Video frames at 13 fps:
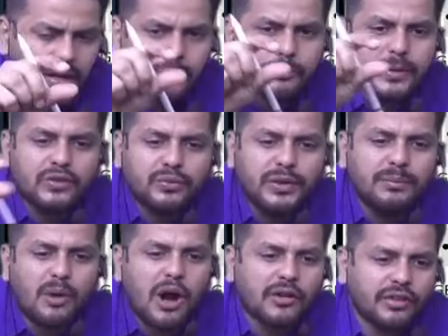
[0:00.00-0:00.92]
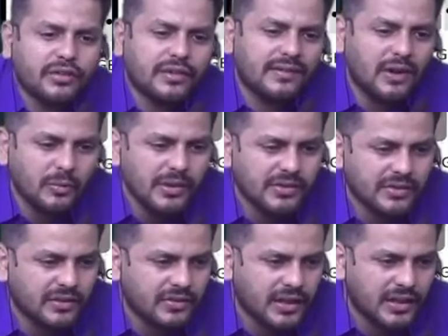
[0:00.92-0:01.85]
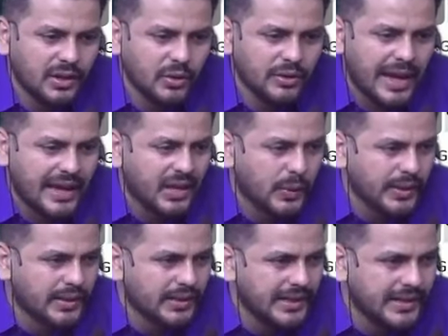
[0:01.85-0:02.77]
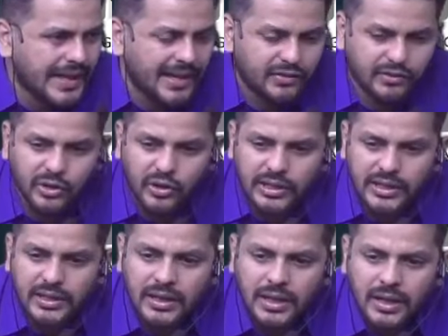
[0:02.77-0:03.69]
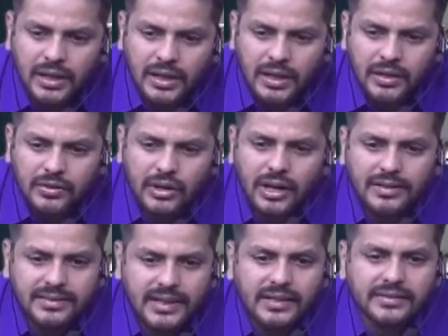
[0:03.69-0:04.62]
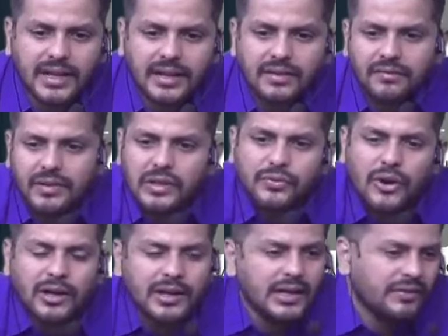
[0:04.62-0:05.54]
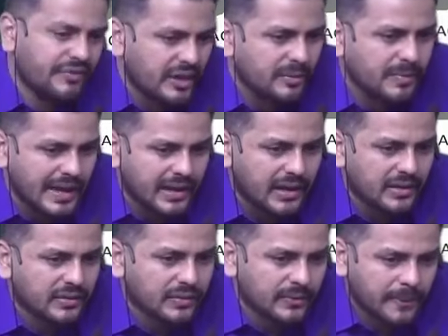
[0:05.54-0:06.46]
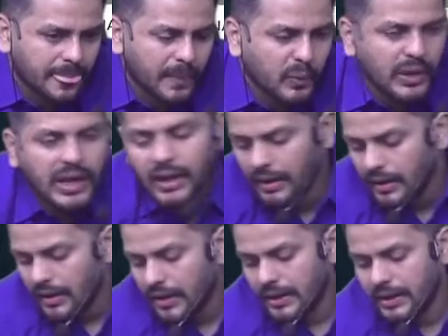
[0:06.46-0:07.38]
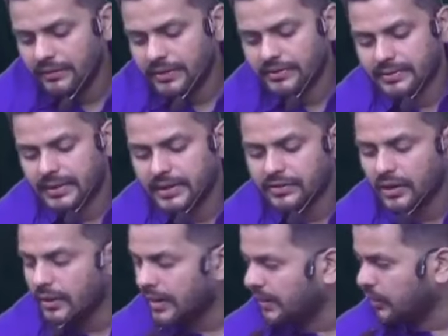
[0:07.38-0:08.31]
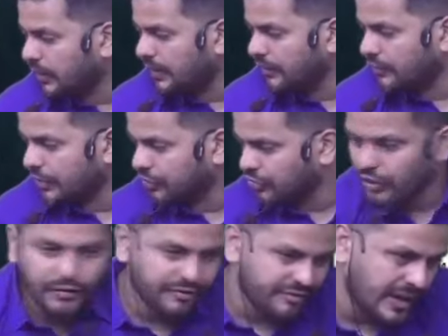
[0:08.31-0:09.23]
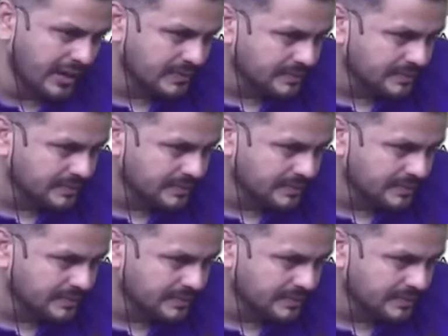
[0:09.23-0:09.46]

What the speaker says: specific boxes of how business can do. Die quickly, die slowly. They're all things that which fall in different brackets. Okay? Anyways, let's now get to a discussion of where